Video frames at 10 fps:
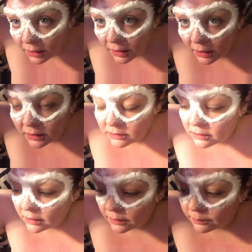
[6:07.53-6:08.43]

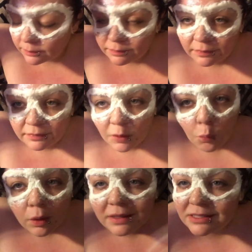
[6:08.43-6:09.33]
and,
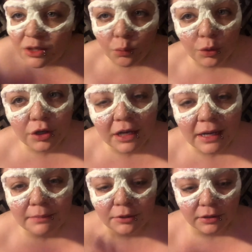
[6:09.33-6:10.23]
what is the word I
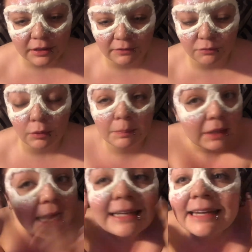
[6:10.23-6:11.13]
am looking for?
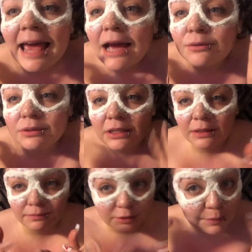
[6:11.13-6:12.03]
Blend it out,
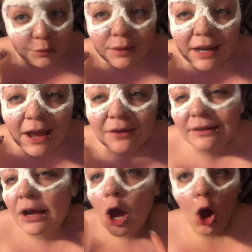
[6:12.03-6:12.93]
smooth it out,
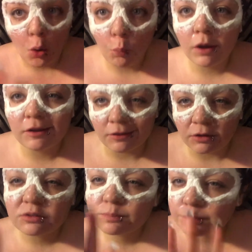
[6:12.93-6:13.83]
one of
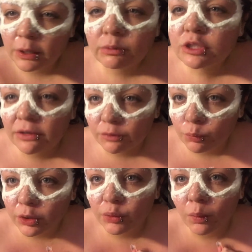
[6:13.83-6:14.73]
those. Pick whichever
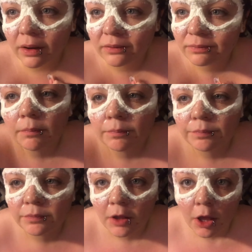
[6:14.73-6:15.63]
one you want.
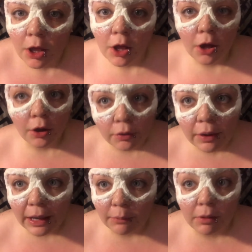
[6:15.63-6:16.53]

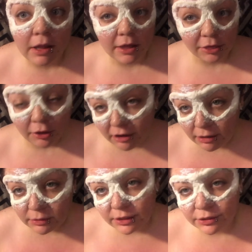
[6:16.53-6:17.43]
Okay, well, I thought I
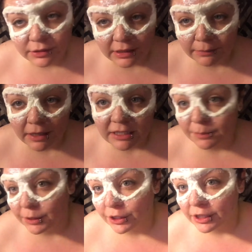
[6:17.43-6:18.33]
was using my
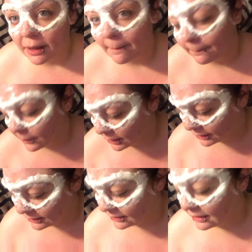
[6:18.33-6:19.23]
spirit gum, but
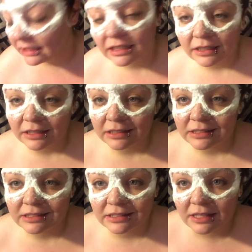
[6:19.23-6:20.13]
it
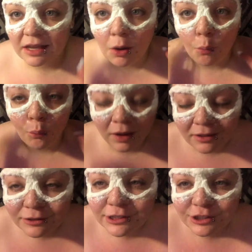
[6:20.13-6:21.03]
is
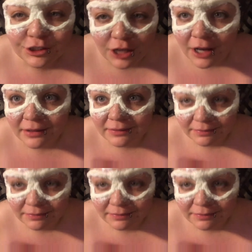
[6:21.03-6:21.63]
welded shut.